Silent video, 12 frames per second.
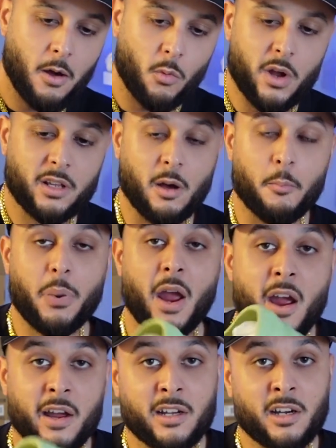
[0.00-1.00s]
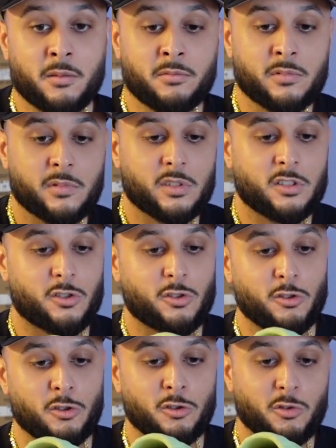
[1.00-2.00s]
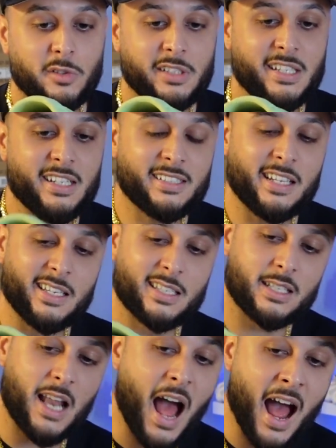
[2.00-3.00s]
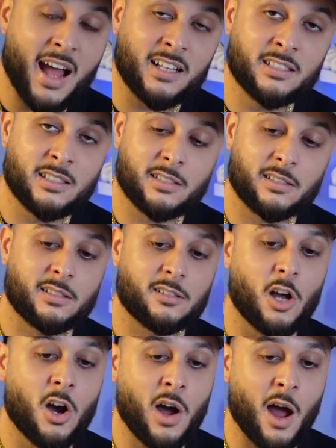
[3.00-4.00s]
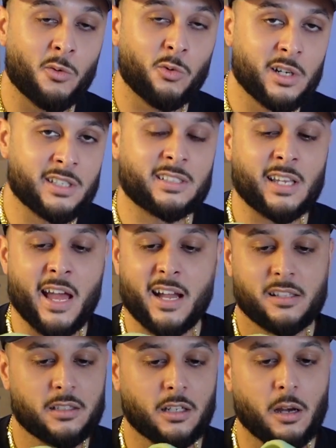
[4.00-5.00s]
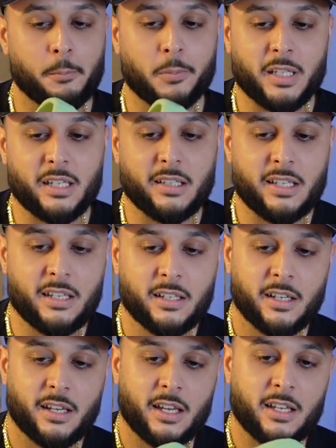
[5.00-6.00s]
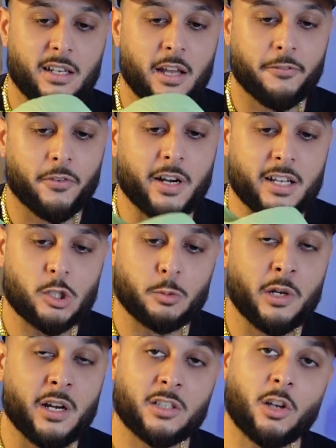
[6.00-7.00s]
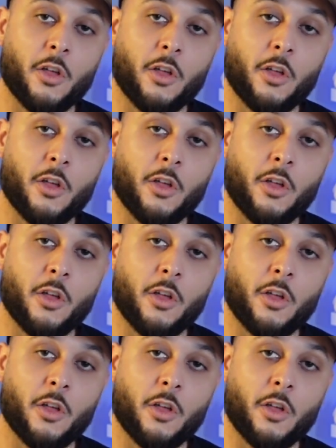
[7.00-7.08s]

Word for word: When comparing them to Yeezy slides, though, I would say it's a completely different experience.